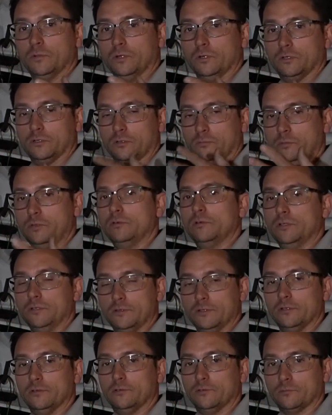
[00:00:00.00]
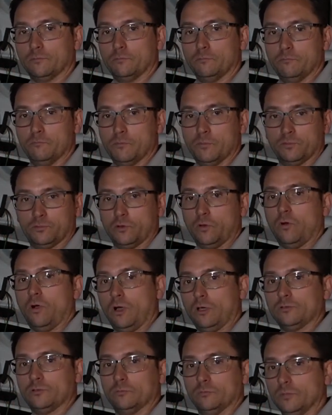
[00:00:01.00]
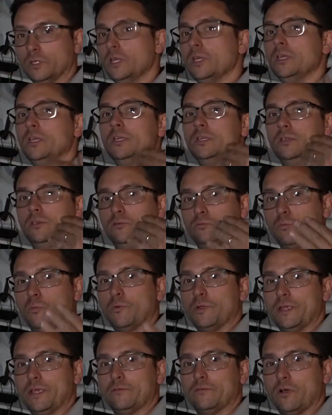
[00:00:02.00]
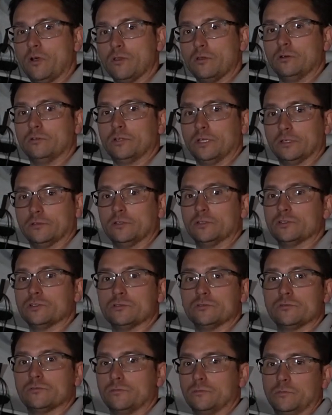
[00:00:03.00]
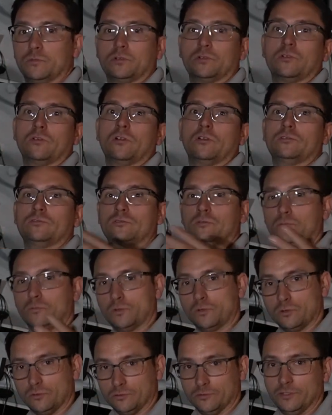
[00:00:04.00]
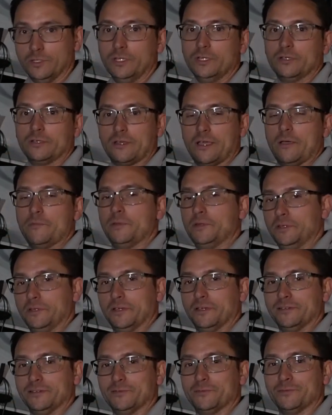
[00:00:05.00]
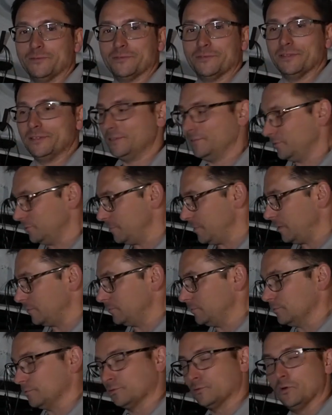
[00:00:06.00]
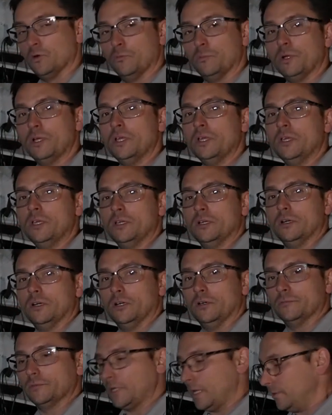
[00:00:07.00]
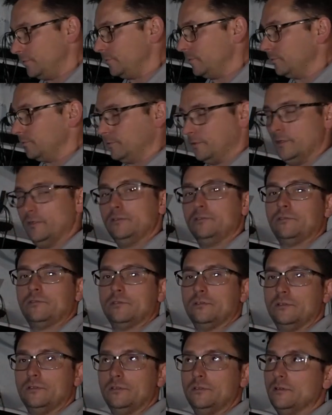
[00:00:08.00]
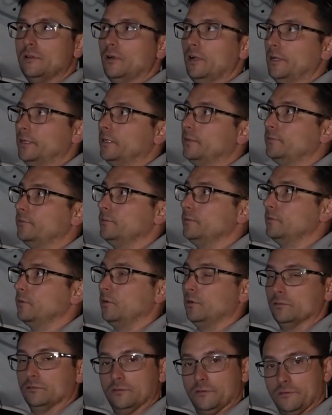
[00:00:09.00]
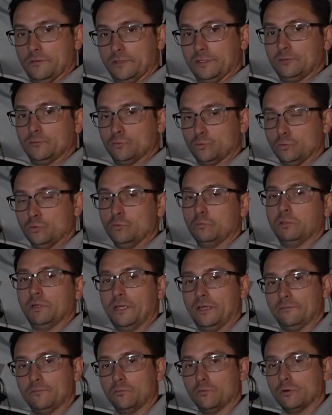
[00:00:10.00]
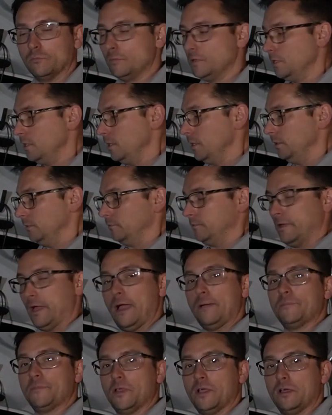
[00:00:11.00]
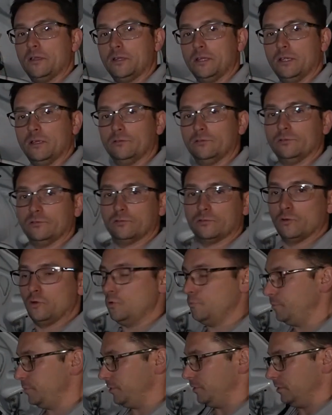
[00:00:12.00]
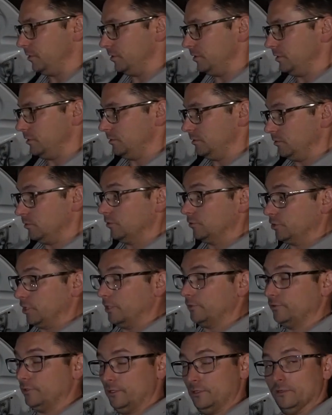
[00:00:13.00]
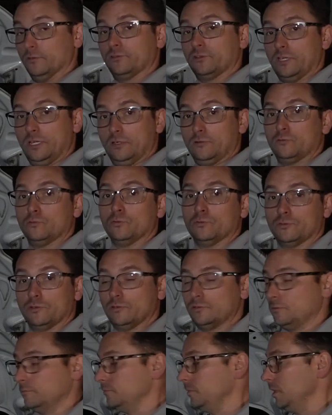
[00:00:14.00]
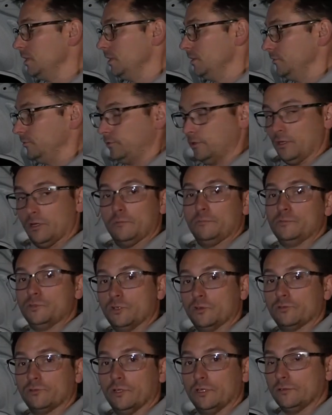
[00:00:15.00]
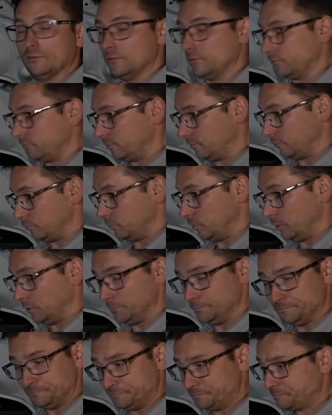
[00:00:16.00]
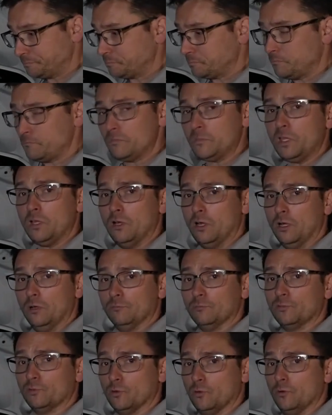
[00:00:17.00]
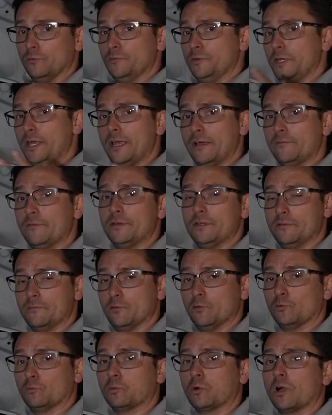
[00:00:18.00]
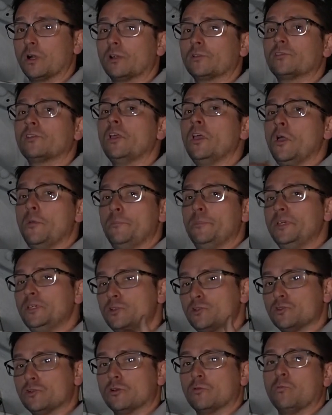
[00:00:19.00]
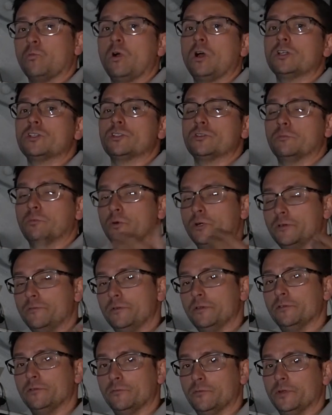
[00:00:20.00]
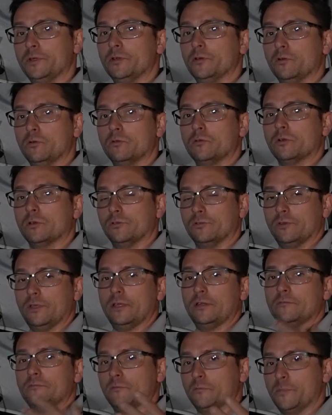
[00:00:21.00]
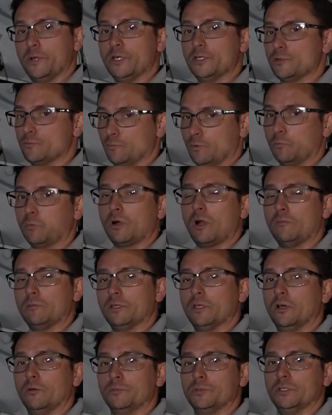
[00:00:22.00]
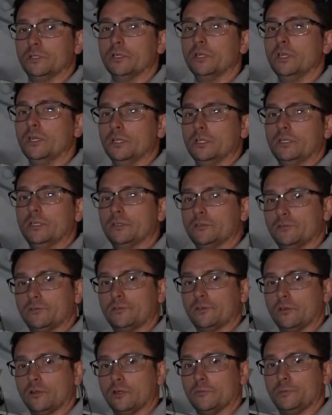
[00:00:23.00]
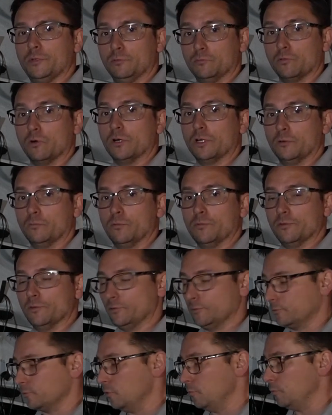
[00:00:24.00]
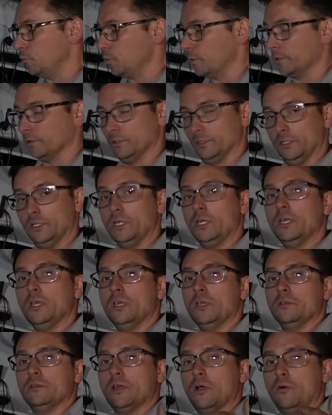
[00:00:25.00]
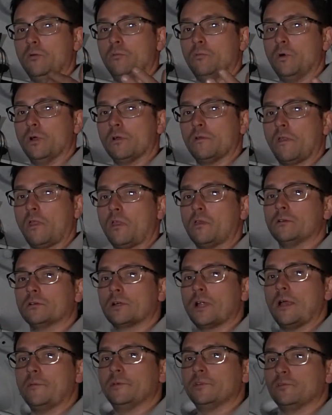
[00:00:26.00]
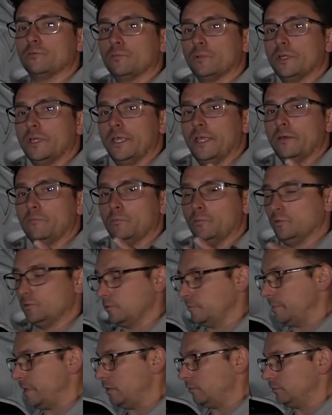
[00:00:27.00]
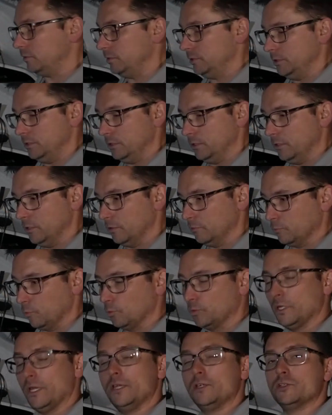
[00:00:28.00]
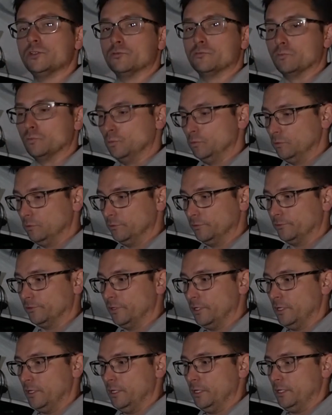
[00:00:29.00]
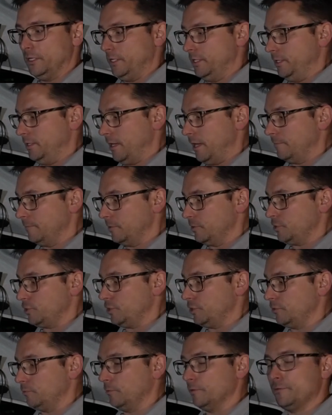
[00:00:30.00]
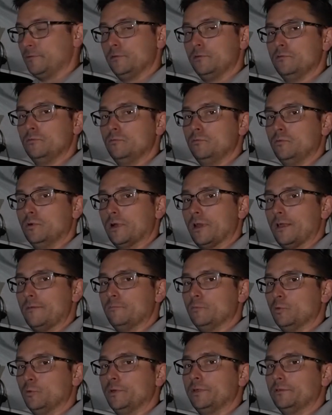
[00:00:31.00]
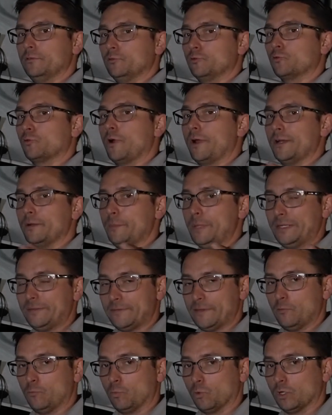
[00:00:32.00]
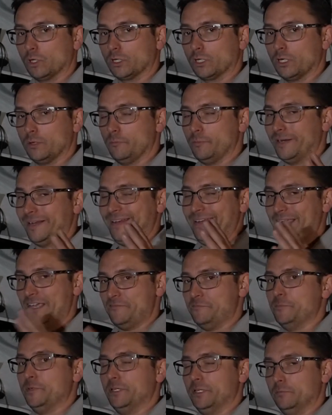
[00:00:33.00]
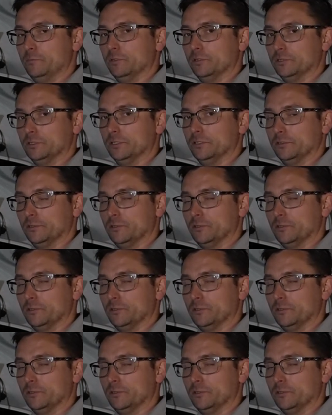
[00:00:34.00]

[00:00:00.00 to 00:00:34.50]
community that is so awesome is when we have other technicians from across the world commenting on different things about the scope. Guys, this is the, I guess you call it the Thinktool platform. TopDon has a scope, or should I say a scan tool system, set up just like this as well. So if you have any of those products, be sure to watch the previous video because that information will probably help you get set up and running with a scope quickly. Now, one of the other comments that we had was about the rotation rulers. And I'm going to share with you what I'm doing to try to make that work, but I haven't been able to get it